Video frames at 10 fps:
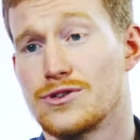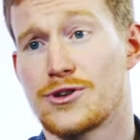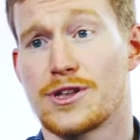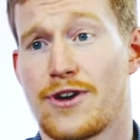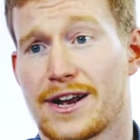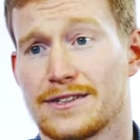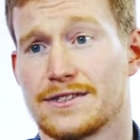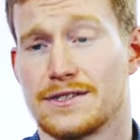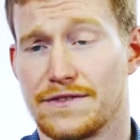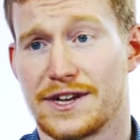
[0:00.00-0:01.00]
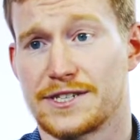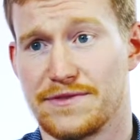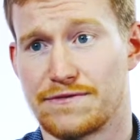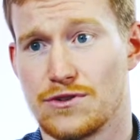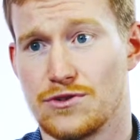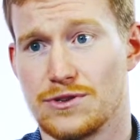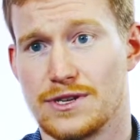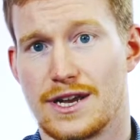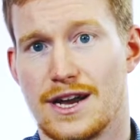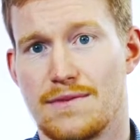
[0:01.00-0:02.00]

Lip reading: nuclear reactors have actually been flown